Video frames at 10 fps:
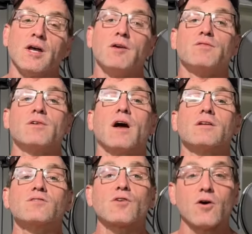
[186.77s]
if you're
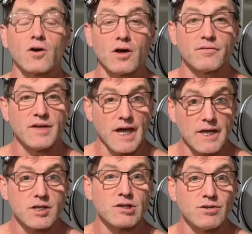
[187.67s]
not strong enough
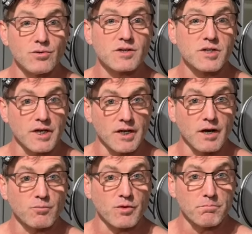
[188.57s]
yet to do a
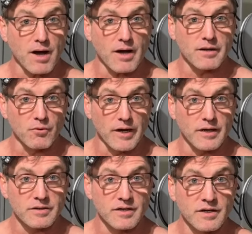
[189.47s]
chin-up with body
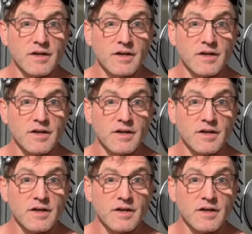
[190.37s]
weight,